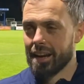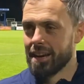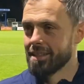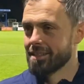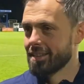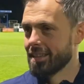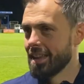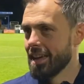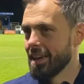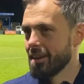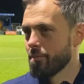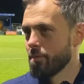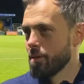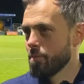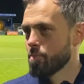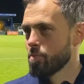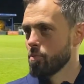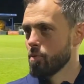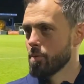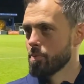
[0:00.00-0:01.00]
And today we
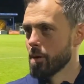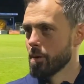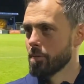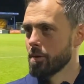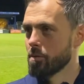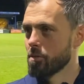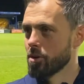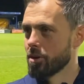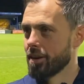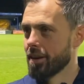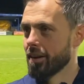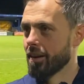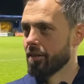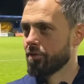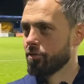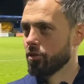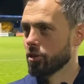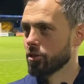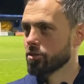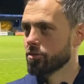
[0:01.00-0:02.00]
probably weren't at our
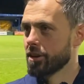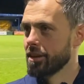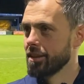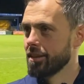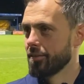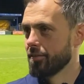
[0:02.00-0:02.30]
full strength.